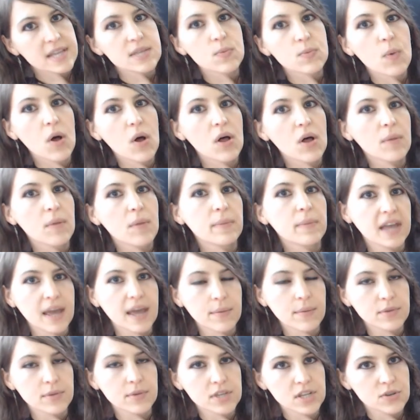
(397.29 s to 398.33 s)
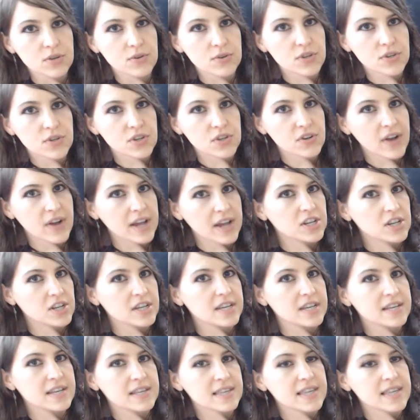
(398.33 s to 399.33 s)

while being able to do stretches,